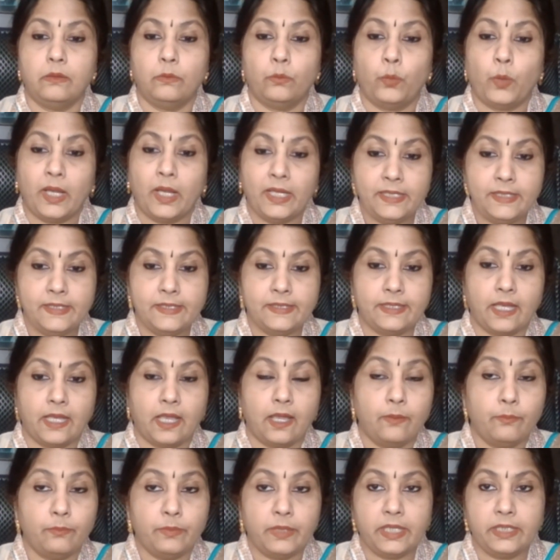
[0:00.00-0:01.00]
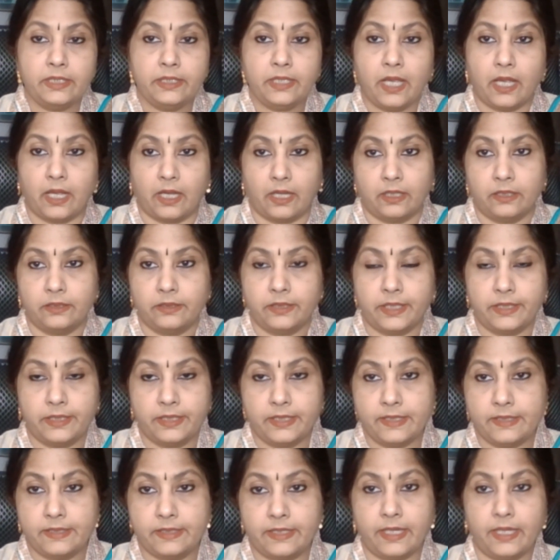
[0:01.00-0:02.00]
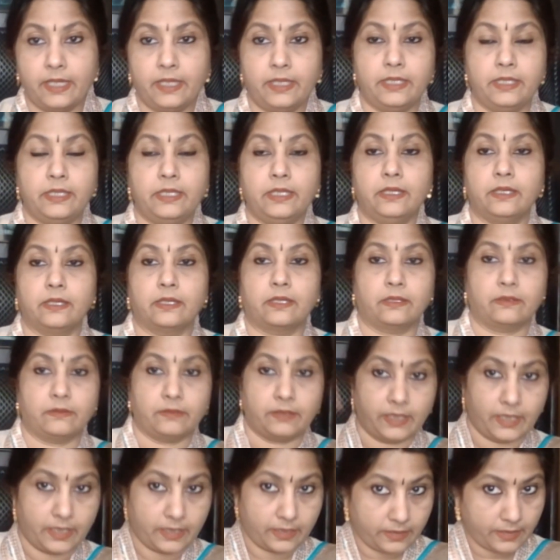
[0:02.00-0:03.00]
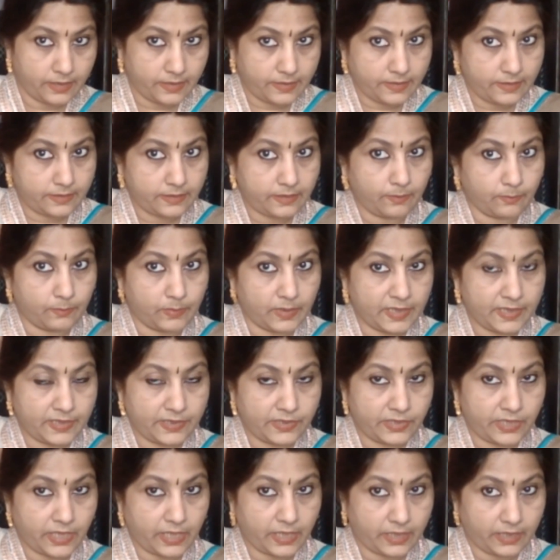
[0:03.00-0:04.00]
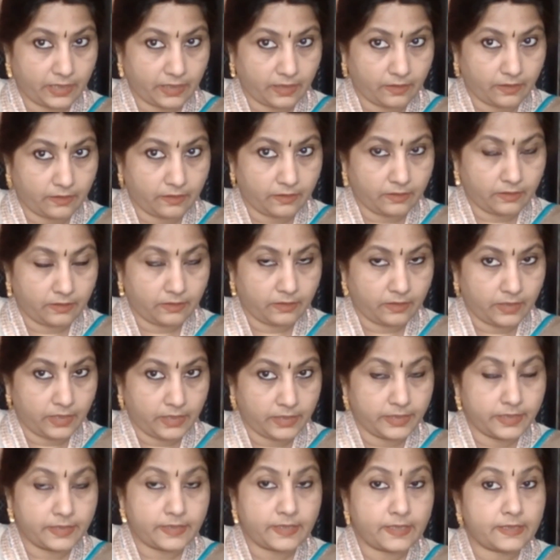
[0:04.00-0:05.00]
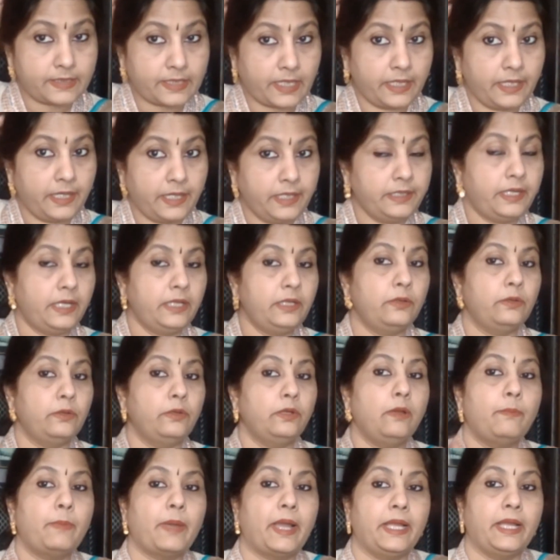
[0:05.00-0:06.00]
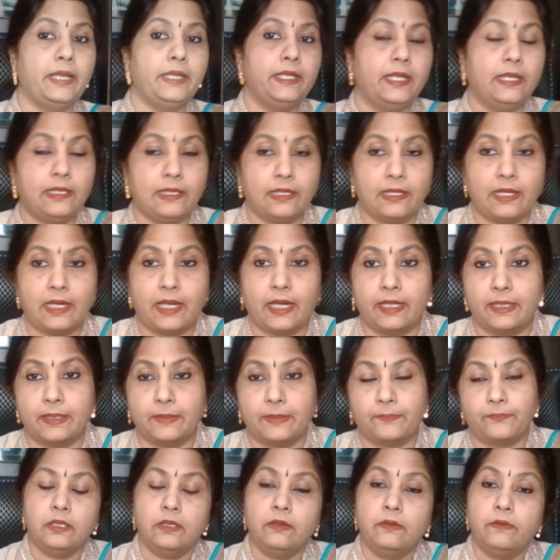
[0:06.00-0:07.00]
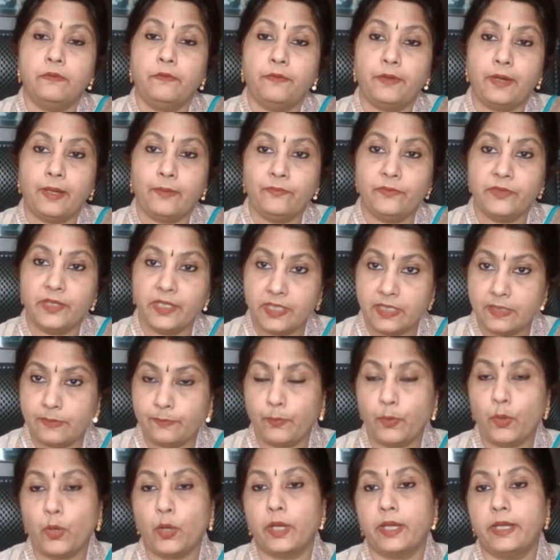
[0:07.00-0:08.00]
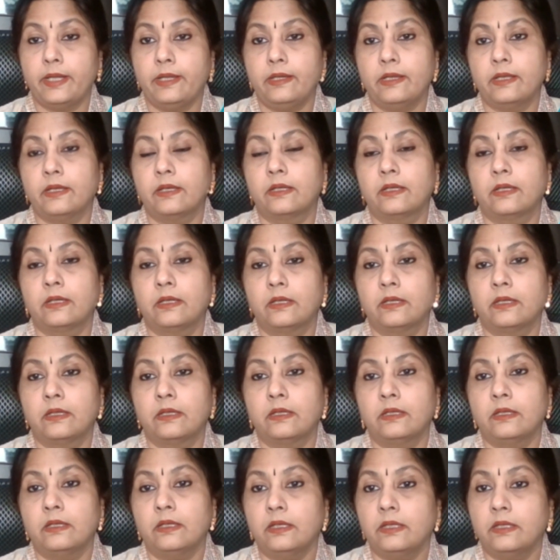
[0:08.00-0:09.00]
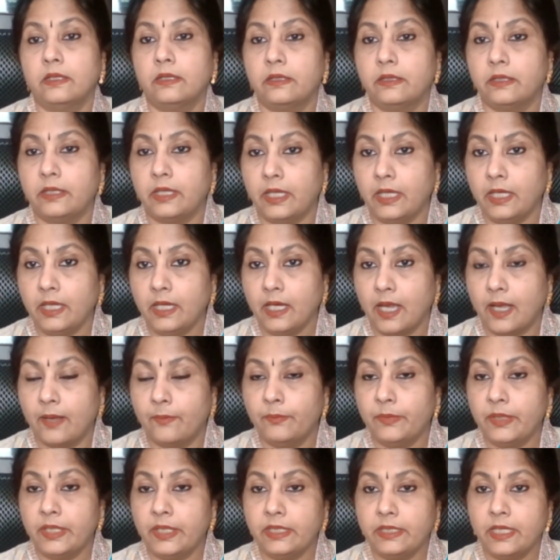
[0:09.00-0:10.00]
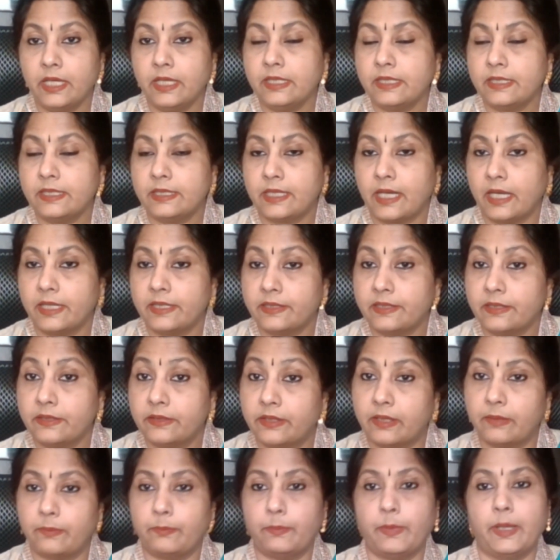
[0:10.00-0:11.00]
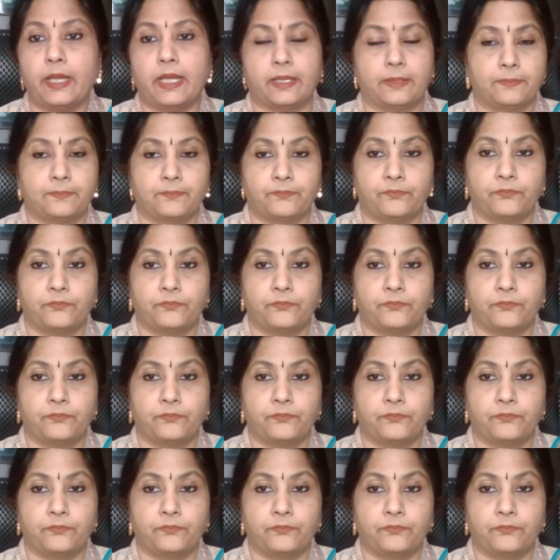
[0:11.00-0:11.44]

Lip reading: Once Amrita, that is there here, this is the bliss chakra. This is connected to your pineal gland. From this point, the Amrita starts dripping.